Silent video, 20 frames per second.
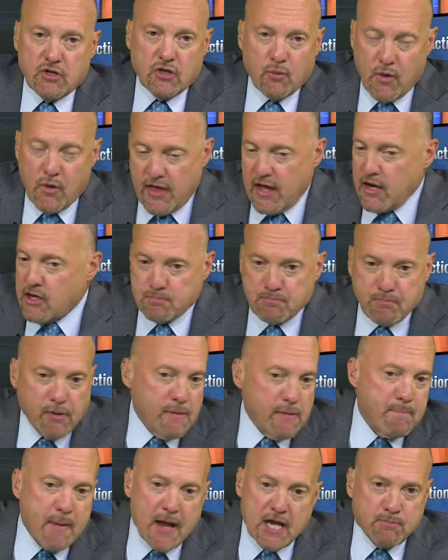the one that is
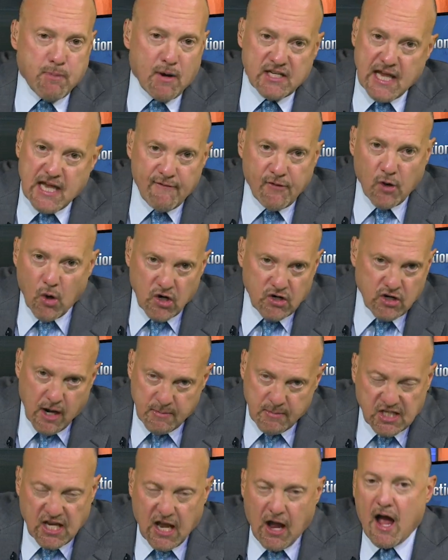Best Buy's having a hard time
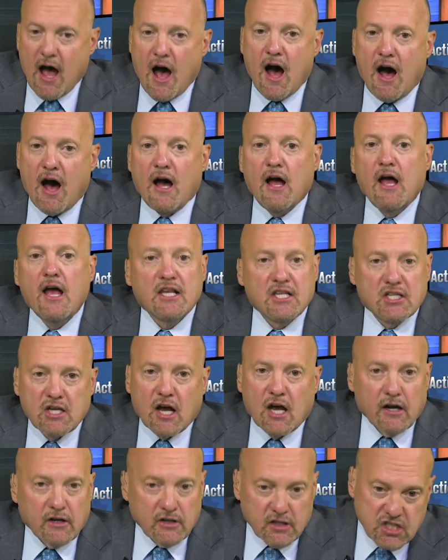
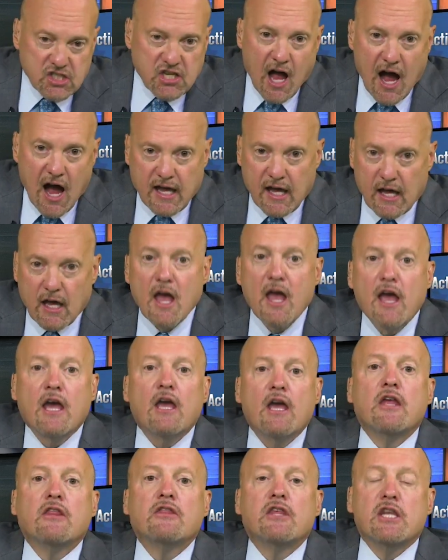stocking,
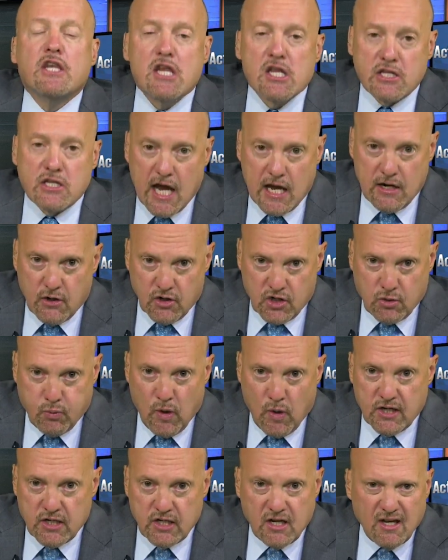the Nintendo
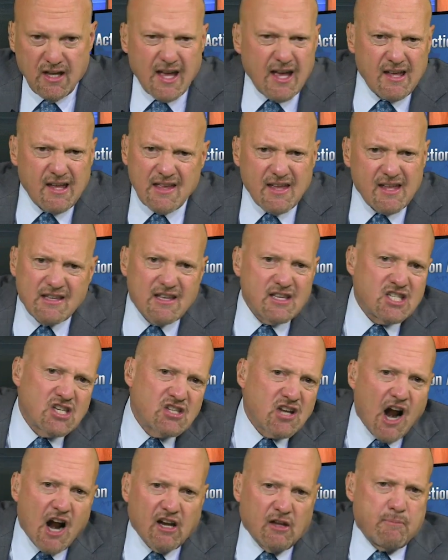Switch. It's
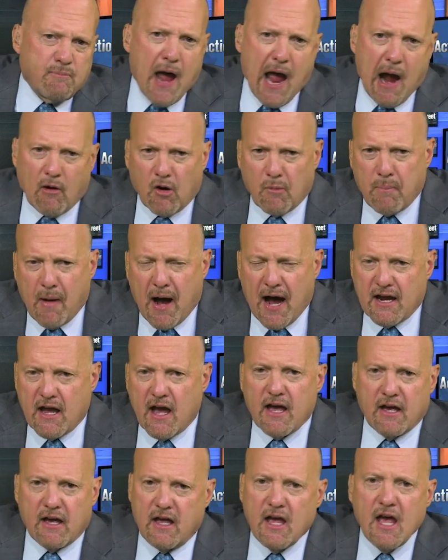entirely powered
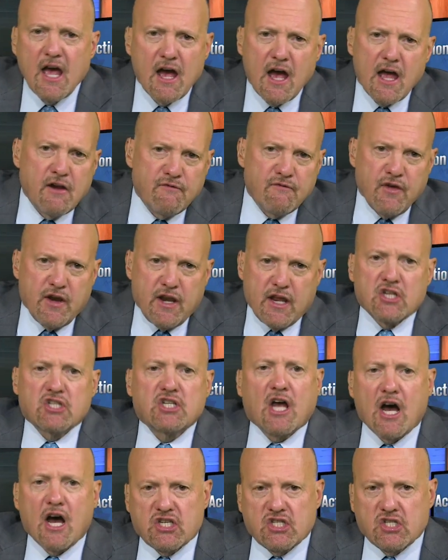by NVIDIA's
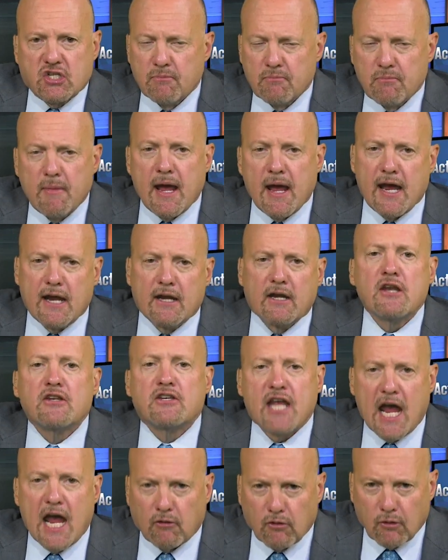custom-made
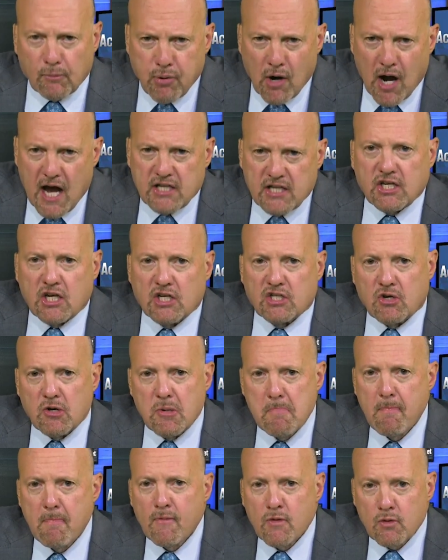Tegra processor,
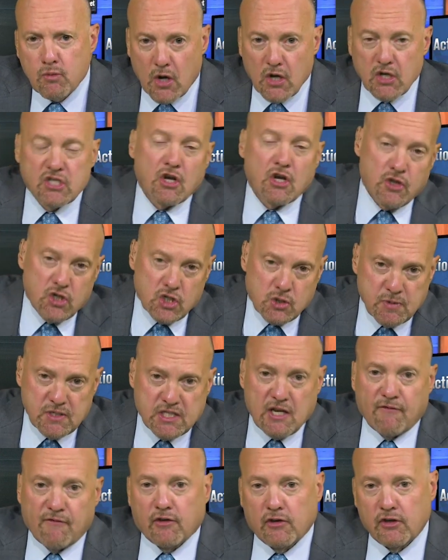as well as other
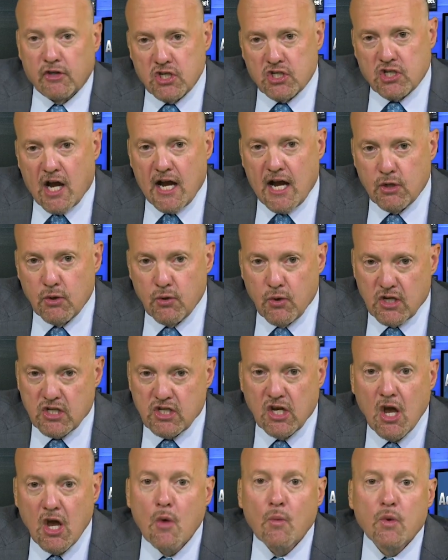specifically designed
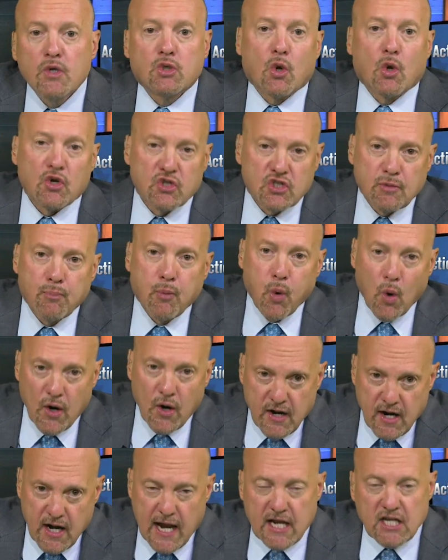units, which all support
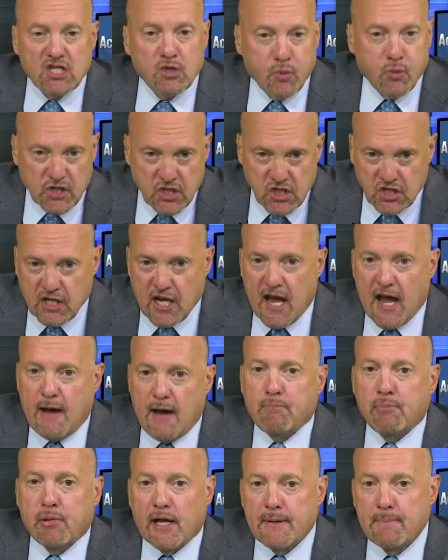enhanced Switch's
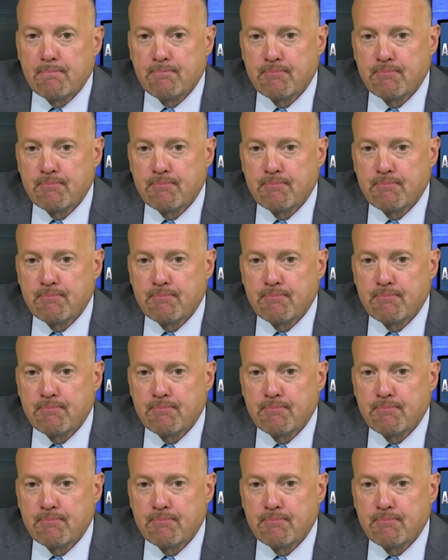gameplay.